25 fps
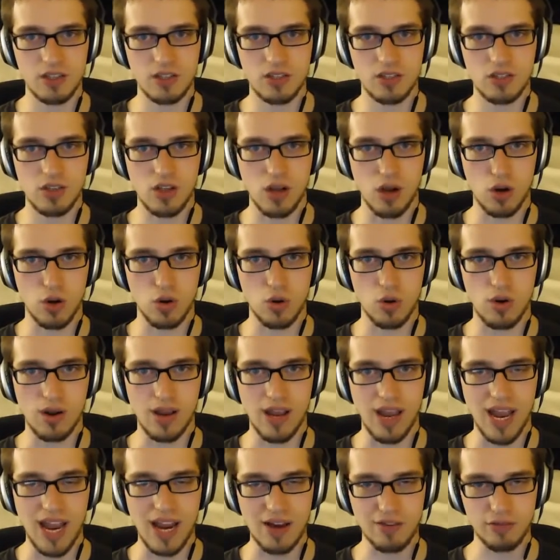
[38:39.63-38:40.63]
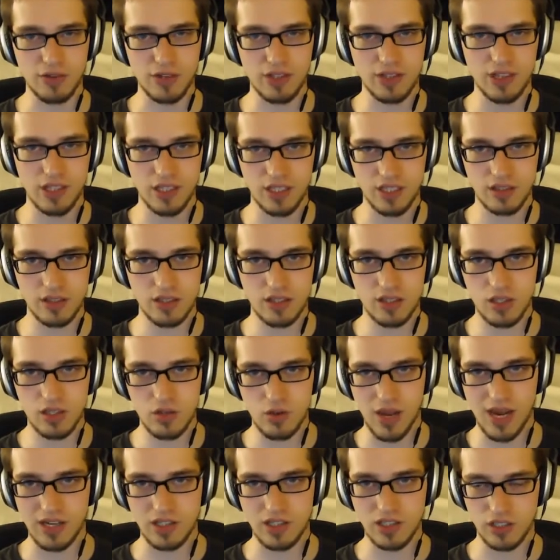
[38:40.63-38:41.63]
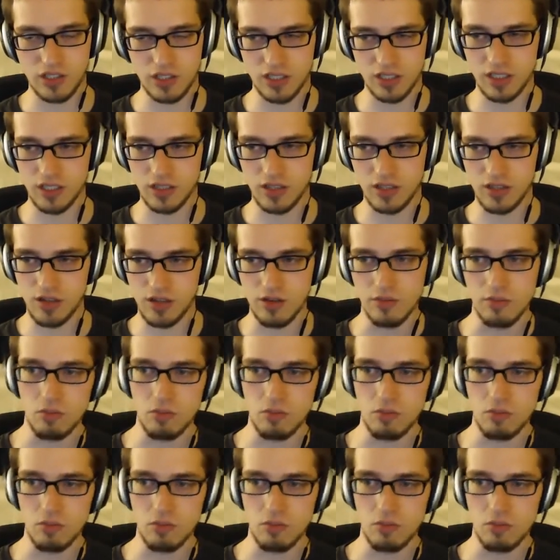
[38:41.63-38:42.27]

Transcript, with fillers: So everything that you actually